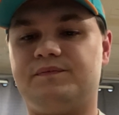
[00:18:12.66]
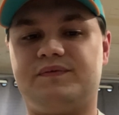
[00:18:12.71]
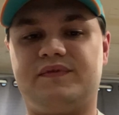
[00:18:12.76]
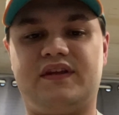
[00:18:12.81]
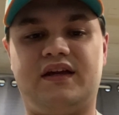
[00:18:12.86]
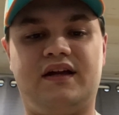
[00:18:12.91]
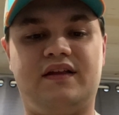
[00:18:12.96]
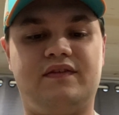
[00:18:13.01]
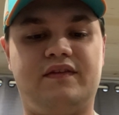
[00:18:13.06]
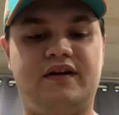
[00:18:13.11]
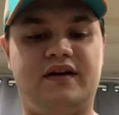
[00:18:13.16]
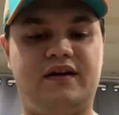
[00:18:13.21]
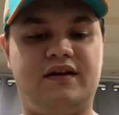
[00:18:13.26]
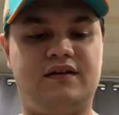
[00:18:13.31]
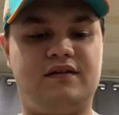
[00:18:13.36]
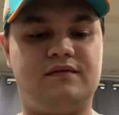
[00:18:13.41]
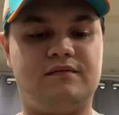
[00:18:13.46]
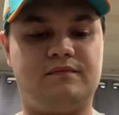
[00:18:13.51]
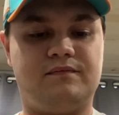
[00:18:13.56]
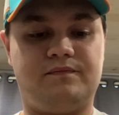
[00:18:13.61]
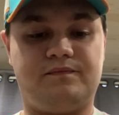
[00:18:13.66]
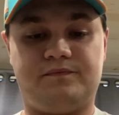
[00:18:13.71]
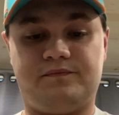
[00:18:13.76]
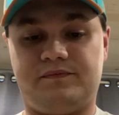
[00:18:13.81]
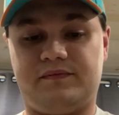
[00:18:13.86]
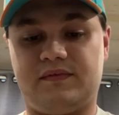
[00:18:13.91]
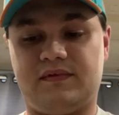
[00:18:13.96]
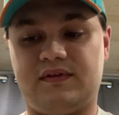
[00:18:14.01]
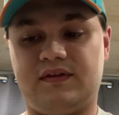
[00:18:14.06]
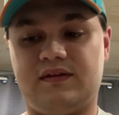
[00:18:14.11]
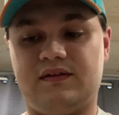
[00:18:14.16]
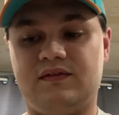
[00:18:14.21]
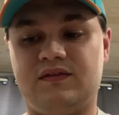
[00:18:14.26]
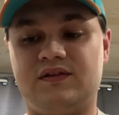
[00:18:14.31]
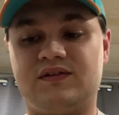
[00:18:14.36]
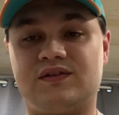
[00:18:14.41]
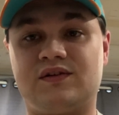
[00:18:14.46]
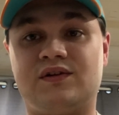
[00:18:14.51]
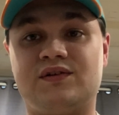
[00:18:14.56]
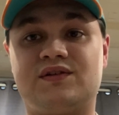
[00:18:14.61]
And then
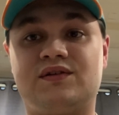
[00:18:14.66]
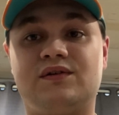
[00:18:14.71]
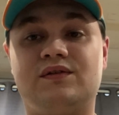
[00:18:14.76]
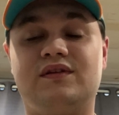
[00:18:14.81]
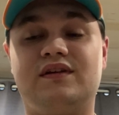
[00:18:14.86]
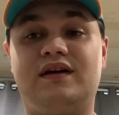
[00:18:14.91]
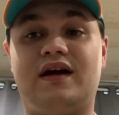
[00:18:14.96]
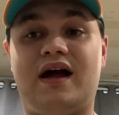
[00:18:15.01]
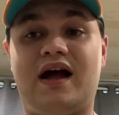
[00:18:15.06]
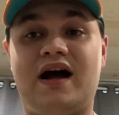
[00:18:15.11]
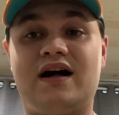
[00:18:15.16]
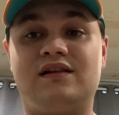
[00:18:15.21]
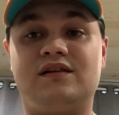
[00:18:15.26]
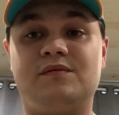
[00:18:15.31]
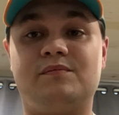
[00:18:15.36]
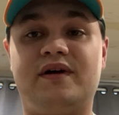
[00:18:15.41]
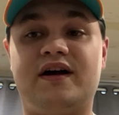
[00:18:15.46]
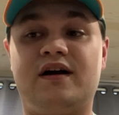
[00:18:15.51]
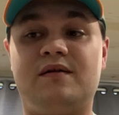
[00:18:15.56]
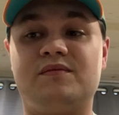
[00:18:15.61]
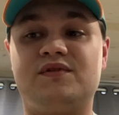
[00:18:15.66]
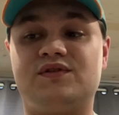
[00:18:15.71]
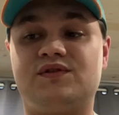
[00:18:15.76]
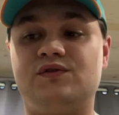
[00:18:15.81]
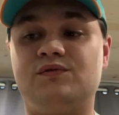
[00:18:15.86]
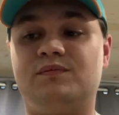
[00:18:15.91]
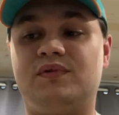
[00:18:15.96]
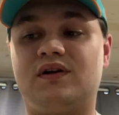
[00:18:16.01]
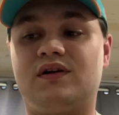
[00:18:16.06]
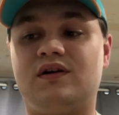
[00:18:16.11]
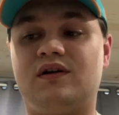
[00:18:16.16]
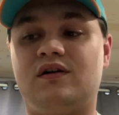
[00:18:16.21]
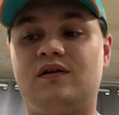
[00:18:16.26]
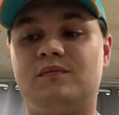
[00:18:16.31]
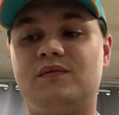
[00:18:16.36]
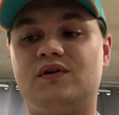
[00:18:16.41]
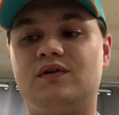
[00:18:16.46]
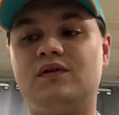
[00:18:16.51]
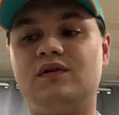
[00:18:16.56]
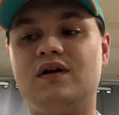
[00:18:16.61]
there's also the Alabama super
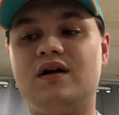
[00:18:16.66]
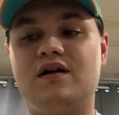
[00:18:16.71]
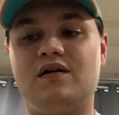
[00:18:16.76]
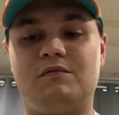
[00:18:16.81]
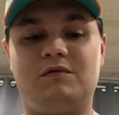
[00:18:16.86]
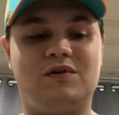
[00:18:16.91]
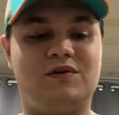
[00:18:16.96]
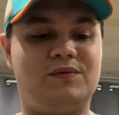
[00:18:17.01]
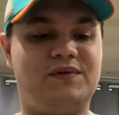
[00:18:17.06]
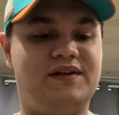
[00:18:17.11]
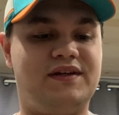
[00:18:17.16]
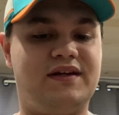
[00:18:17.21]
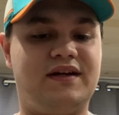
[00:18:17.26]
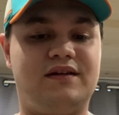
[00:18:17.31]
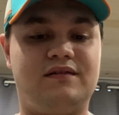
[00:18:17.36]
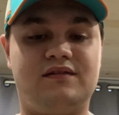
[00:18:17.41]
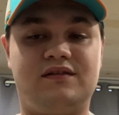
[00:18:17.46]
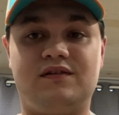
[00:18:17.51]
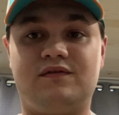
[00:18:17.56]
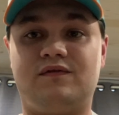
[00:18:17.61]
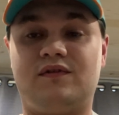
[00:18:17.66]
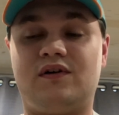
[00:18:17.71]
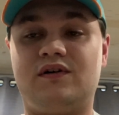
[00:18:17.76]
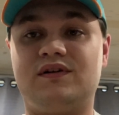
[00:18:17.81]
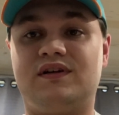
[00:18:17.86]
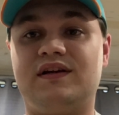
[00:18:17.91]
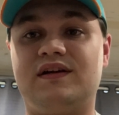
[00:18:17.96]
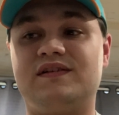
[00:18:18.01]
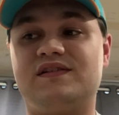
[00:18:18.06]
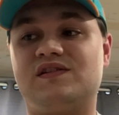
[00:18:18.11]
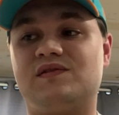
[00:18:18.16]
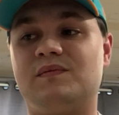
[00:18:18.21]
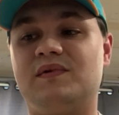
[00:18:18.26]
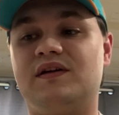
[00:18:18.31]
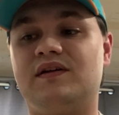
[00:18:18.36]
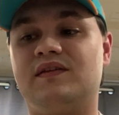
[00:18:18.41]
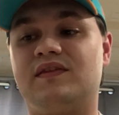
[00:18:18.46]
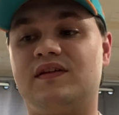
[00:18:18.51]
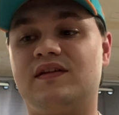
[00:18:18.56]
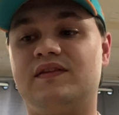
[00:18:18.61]
combo where we get Devonta
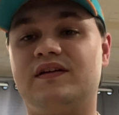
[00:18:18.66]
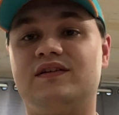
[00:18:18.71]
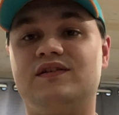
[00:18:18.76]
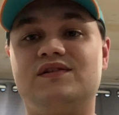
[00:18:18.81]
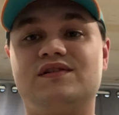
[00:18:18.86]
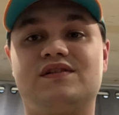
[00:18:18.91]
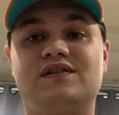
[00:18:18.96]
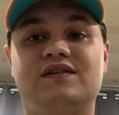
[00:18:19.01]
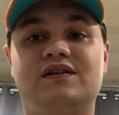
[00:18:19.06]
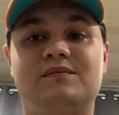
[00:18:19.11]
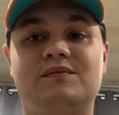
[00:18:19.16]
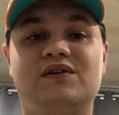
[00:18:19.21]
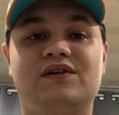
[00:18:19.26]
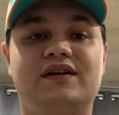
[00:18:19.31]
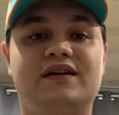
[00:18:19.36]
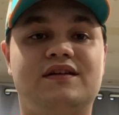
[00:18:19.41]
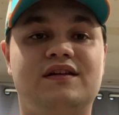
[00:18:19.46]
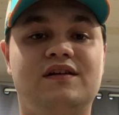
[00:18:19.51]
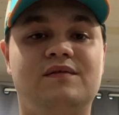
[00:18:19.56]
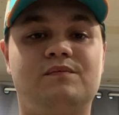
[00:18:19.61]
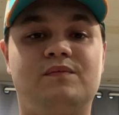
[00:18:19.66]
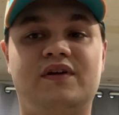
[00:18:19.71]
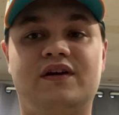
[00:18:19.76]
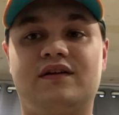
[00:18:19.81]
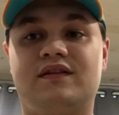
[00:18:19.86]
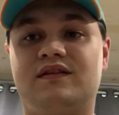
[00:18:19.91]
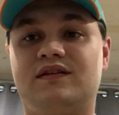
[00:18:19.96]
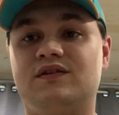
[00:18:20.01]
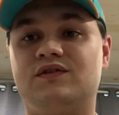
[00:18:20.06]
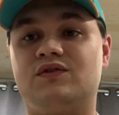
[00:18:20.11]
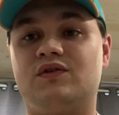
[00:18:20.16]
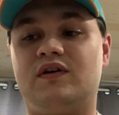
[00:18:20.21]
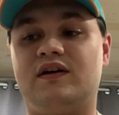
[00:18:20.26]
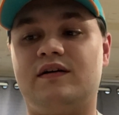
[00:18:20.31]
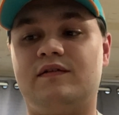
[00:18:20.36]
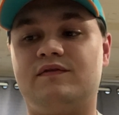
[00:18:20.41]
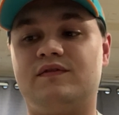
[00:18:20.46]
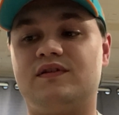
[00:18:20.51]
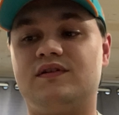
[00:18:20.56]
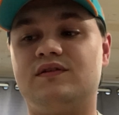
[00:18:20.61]
Smith and then use the number 18 pick to
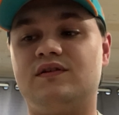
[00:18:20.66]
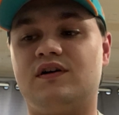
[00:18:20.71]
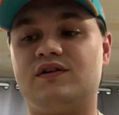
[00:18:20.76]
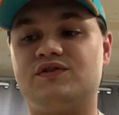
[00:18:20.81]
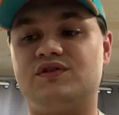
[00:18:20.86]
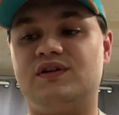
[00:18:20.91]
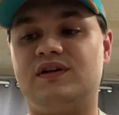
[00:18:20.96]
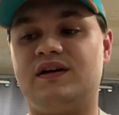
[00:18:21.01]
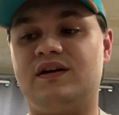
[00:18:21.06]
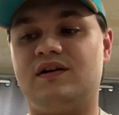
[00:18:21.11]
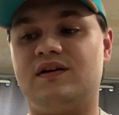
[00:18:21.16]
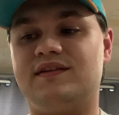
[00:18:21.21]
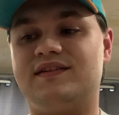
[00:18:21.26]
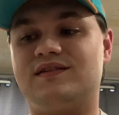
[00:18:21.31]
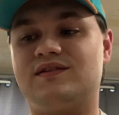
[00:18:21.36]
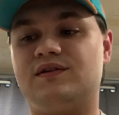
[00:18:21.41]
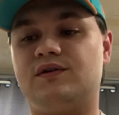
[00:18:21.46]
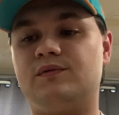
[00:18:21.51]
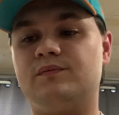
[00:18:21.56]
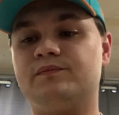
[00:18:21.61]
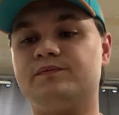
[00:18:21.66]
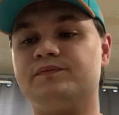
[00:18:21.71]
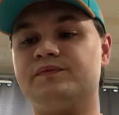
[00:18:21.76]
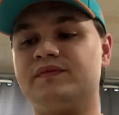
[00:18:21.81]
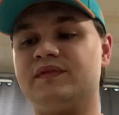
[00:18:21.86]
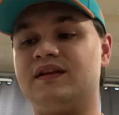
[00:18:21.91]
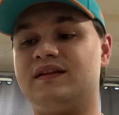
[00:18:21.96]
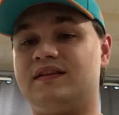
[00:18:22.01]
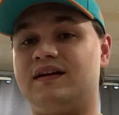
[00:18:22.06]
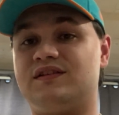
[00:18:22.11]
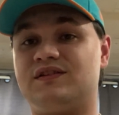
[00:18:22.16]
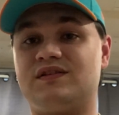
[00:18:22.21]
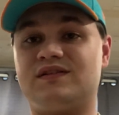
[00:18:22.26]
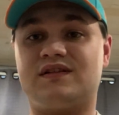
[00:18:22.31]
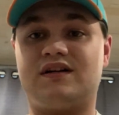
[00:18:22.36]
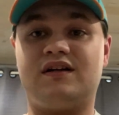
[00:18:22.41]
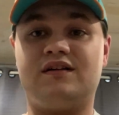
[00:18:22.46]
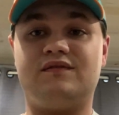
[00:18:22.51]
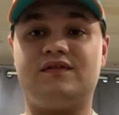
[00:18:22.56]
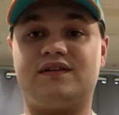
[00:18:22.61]
draft Naji Harris. So that's just
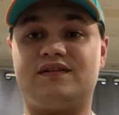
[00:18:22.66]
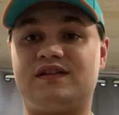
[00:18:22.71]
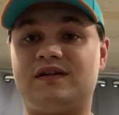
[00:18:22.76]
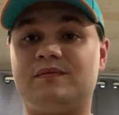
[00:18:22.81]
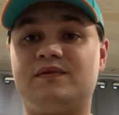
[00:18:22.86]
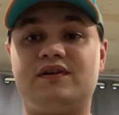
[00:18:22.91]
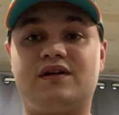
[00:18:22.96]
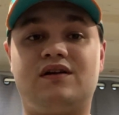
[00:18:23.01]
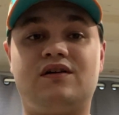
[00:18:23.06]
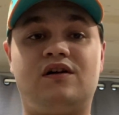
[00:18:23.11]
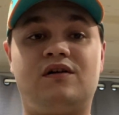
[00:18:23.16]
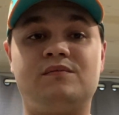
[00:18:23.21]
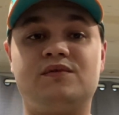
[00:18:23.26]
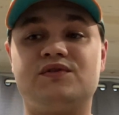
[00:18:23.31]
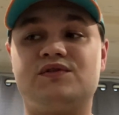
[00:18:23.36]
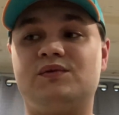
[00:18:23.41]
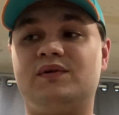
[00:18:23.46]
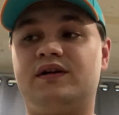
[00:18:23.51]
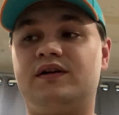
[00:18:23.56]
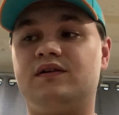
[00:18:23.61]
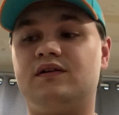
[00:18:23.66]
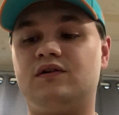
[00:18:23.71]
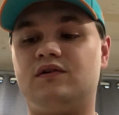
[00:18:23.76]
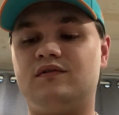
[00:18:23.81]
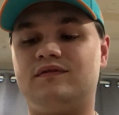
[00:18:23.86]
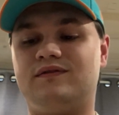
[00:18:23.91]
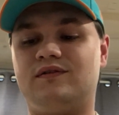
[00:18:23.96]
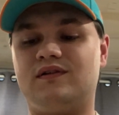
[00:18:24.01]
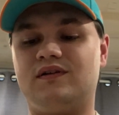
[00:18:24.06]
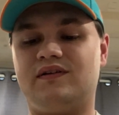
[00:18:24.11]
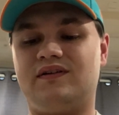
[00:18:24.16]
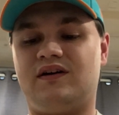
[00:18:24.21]
kind of like some of the combos we could go for.